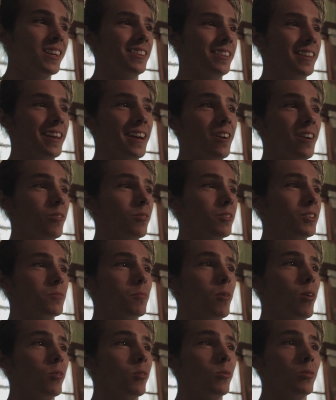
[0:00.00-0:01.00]
Now, this
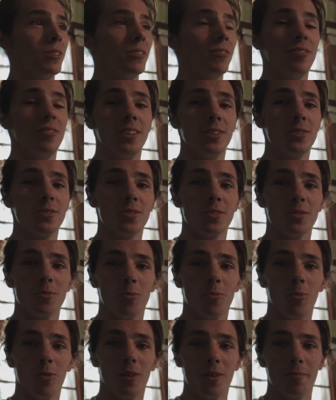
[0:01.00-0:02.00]
barn only features
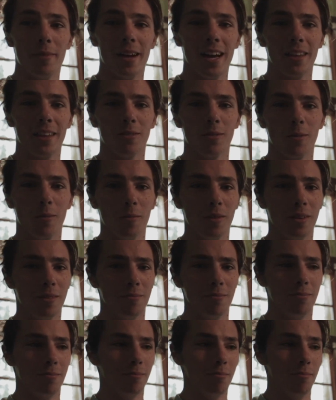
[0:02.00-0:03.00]
one bathroom,
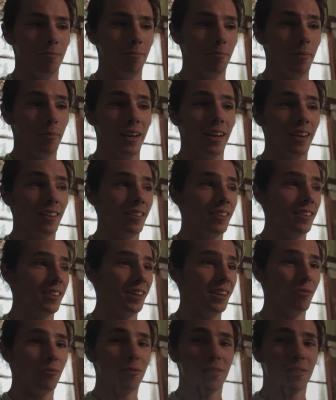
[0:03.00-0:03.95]
but man, they